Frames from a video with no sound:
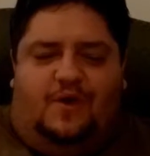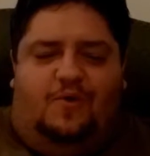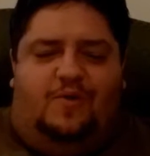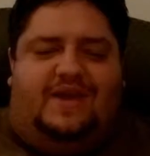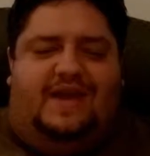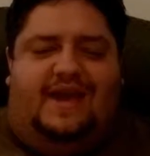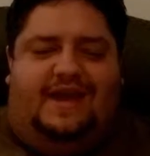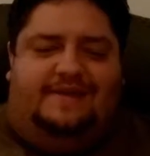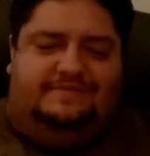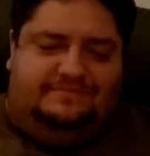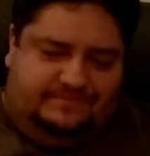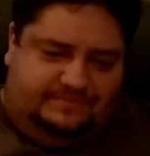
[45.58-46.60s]

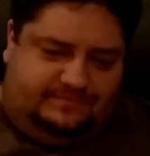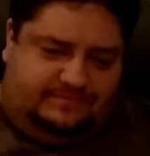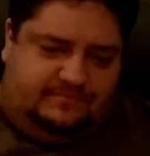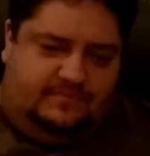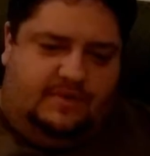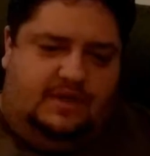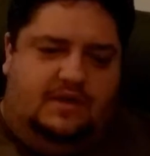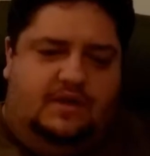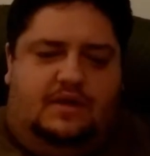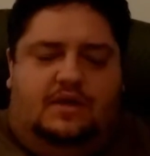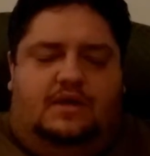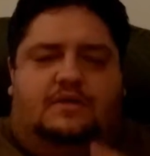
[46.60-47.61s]
Okay.
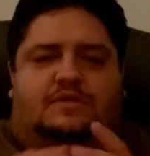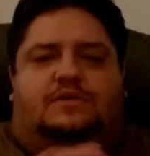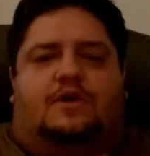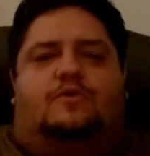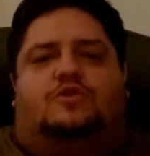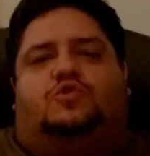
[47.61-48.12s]
So,